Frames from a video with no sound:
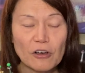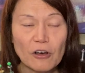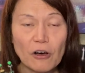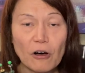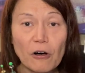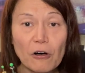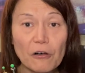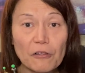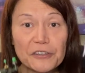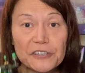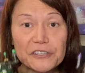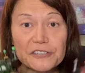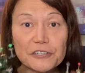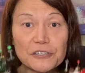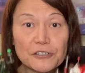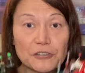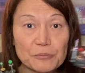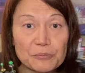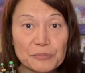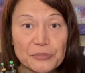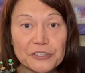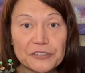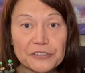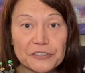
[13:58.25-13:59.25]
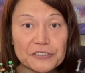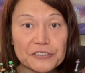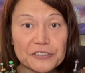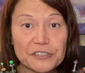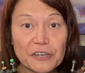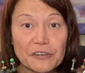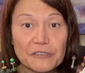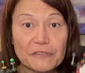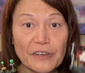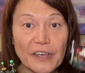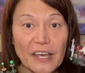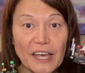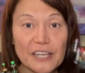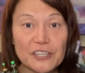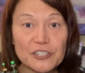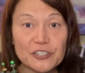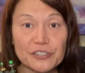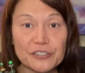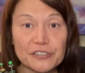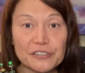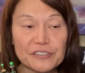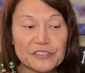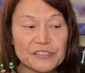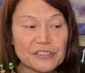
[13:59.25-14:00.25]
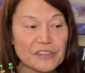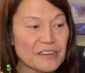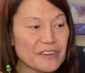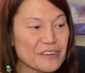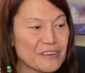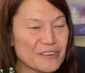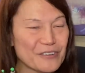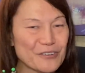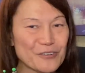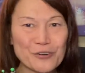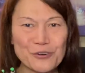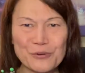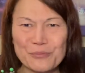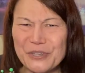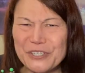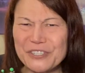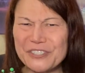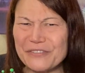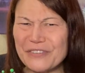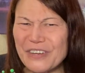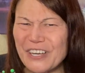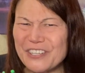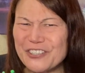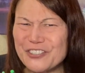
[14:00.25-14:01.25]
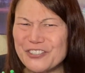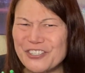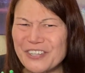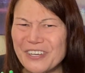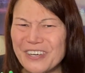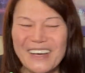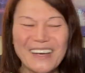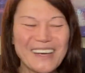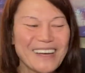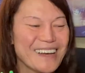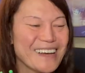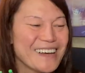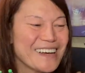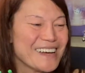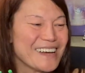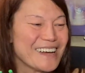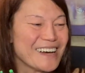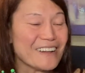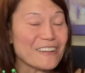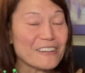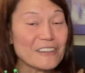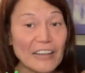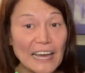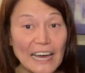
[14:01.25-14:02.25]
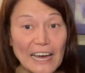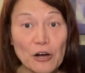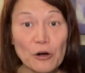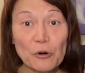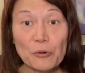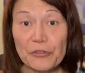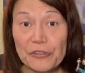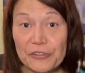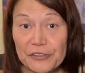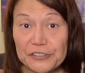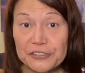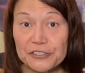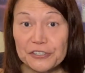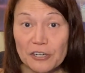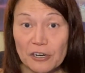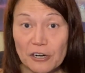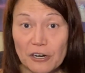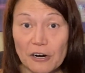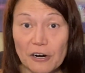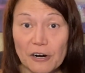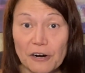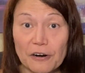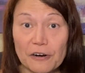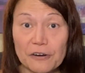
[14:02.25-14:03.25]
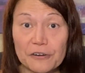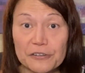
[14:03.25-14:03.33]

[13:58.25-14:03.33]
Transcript: All these little bits of edges, or bits of edge, allow this car